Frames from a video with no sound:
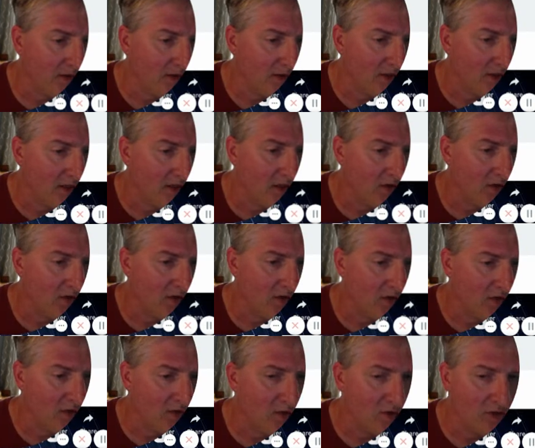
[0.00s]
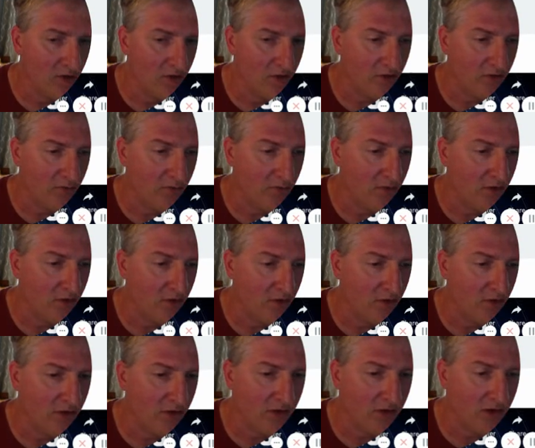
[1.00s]
Here you can
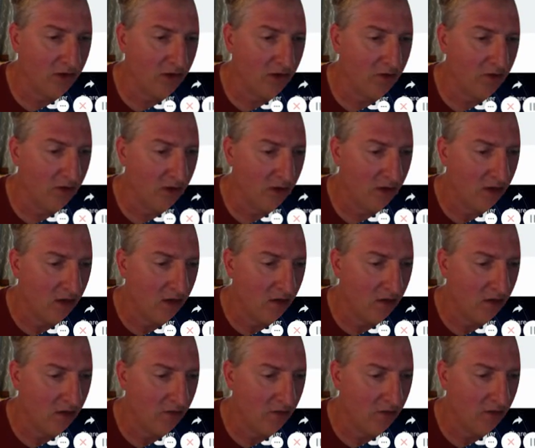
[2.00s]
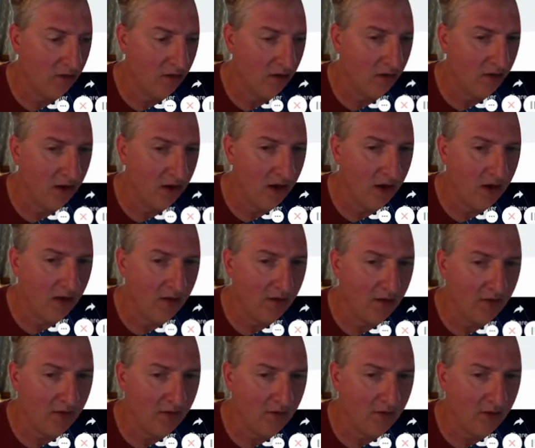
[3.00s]
click here. You can say, I don't
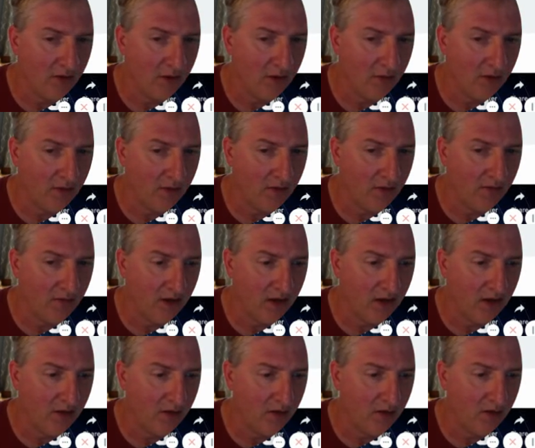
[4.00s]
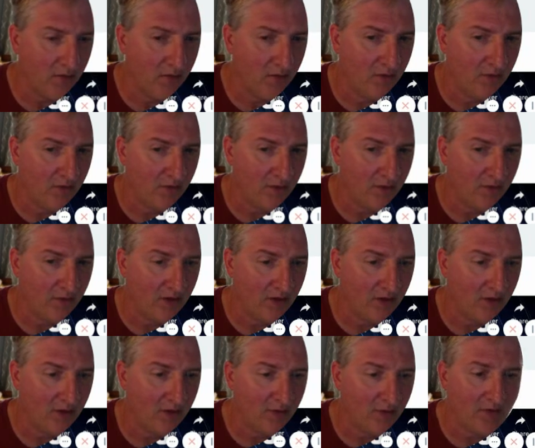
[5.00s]
like this here. I want this down, or you can move this up. See,
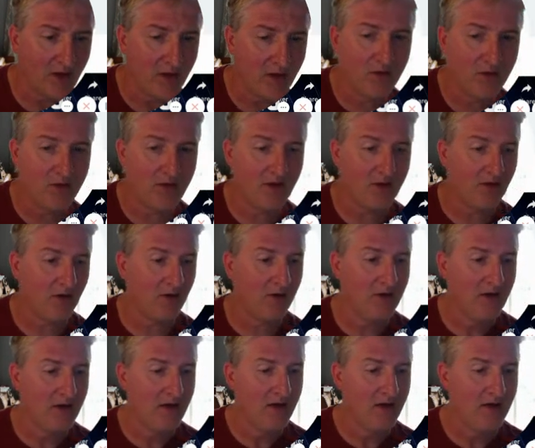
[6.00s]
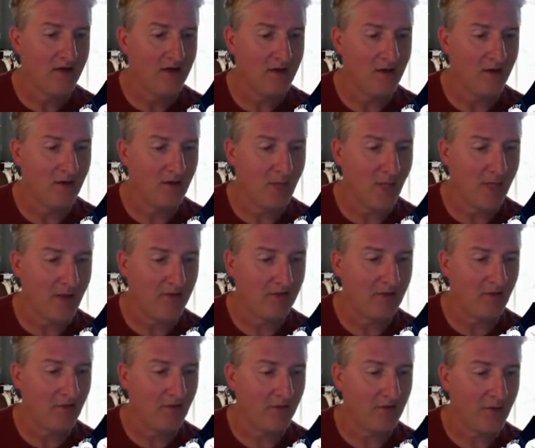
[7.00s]
was able to do that there. Let's
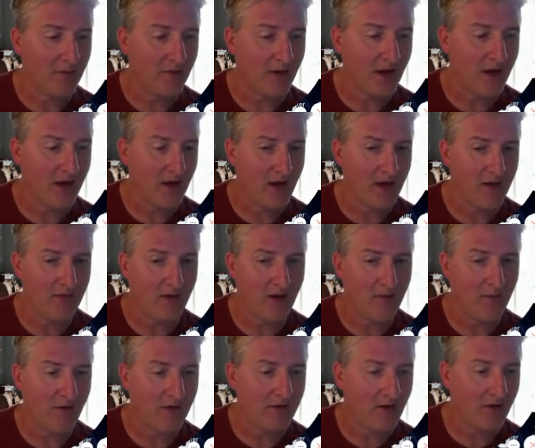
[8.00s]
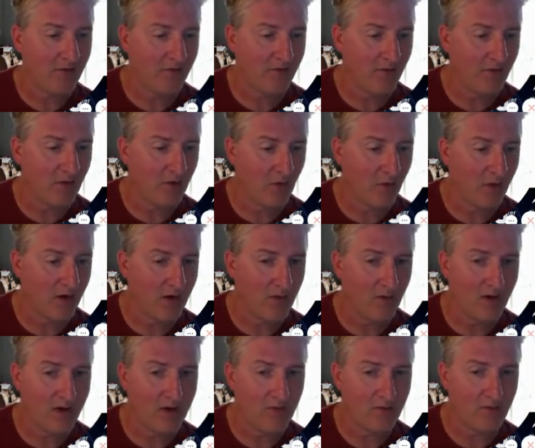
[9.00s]
say for example, I want that further away,
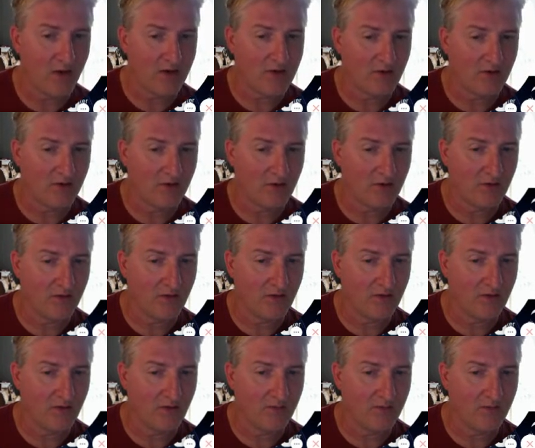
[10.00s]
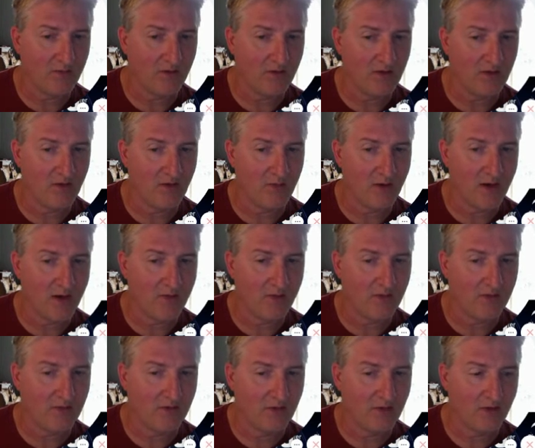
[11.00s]
right? Watch this here. See, I'm able.
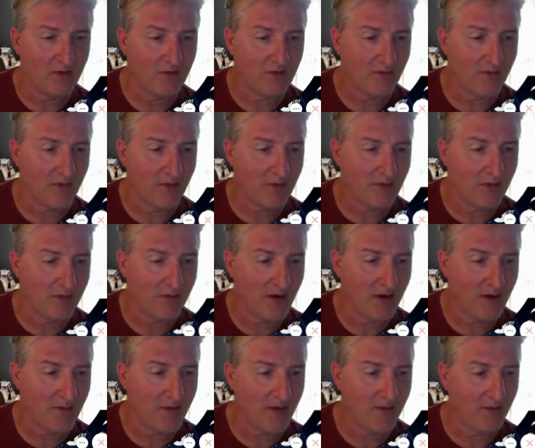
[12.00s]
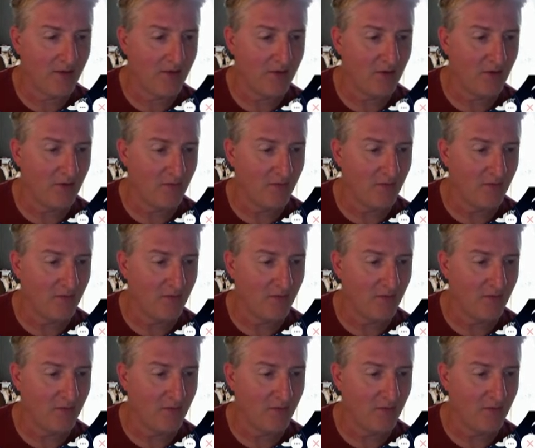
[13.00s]
Look at that stuff I'm able to do.